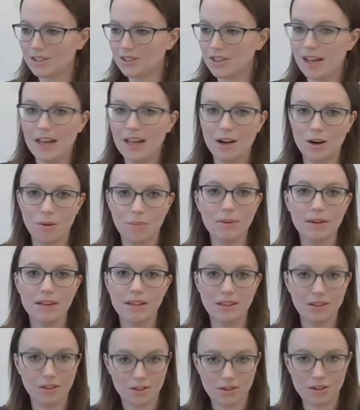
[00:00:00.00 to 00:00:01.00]
help
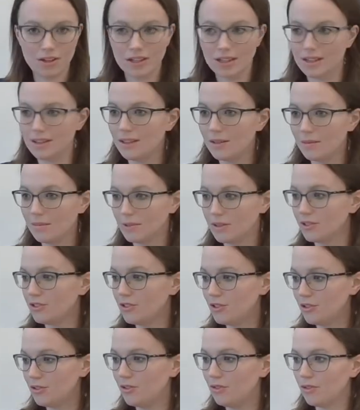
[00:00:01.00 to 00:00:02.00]
in learning numbers
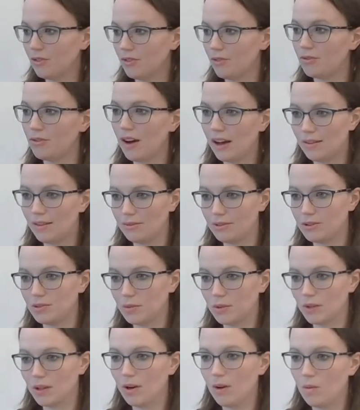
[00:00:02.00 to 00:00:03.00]
2 through 5, which
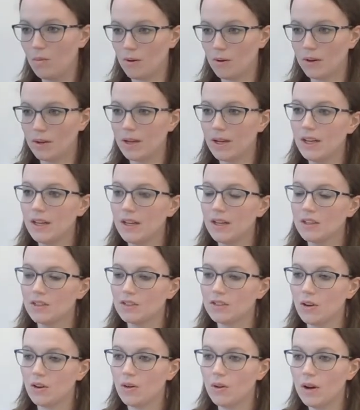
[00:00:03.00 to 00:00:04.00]
were the homework.
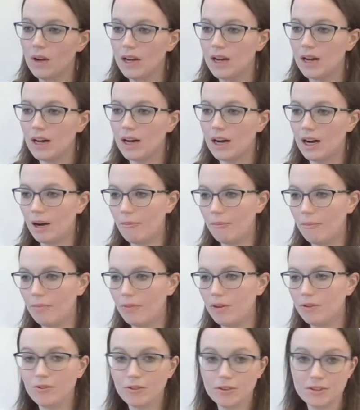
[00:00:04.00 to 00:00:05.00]
So
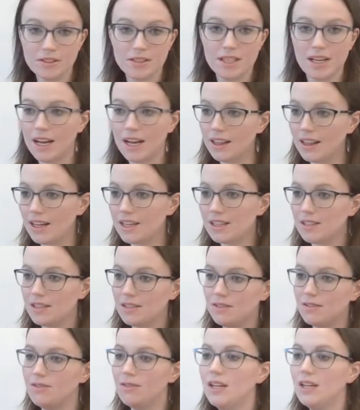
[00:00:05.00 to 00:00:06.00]
the first thing I like to
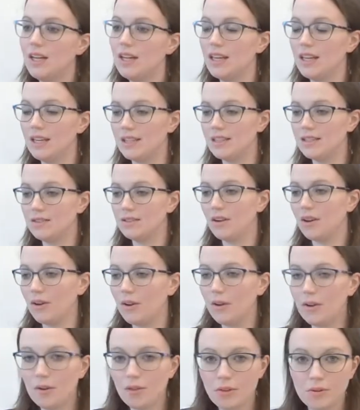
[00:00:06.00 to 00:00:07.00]
do is
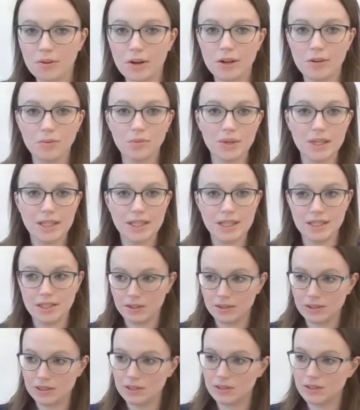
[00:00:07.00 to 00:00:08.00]
go through and read the
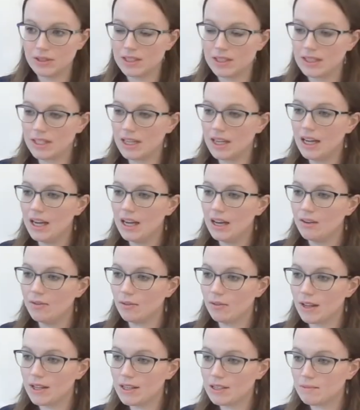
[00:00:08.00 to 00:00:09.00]
notes. You can see for
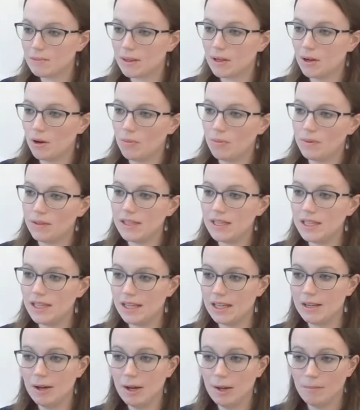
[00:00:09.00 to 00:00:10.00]
Let's Play Open
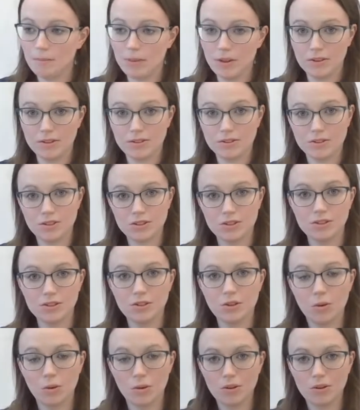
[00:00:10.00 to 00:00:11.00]
D, there's
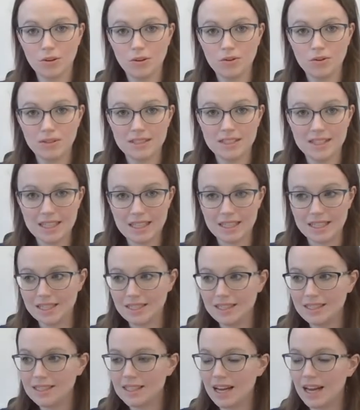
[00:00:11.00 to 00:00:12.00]
quarter note
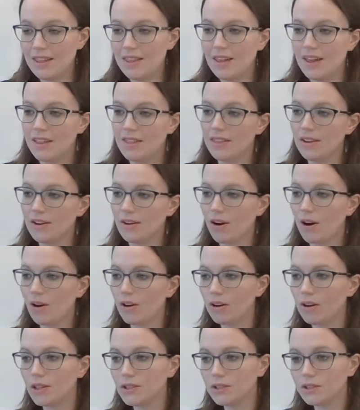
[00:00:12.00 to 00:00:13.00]
Ds, and then there are
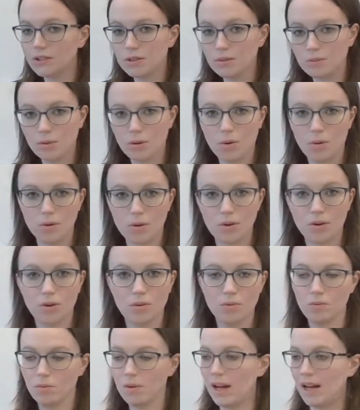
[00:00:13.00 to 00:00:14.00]
also some quarter
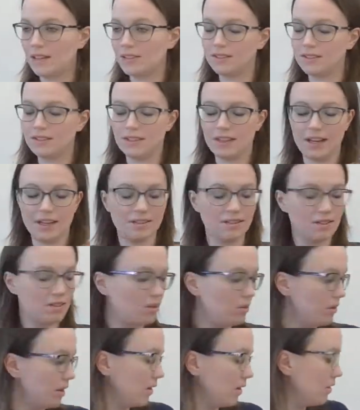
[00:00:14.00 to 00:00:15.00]
note rests. That's a
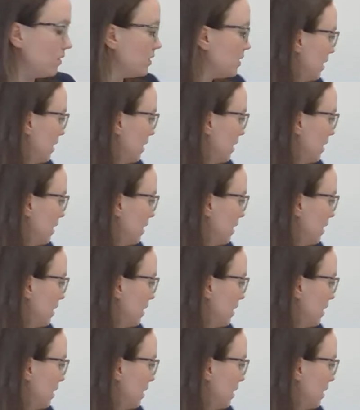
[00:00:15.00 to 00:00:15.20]
note that looks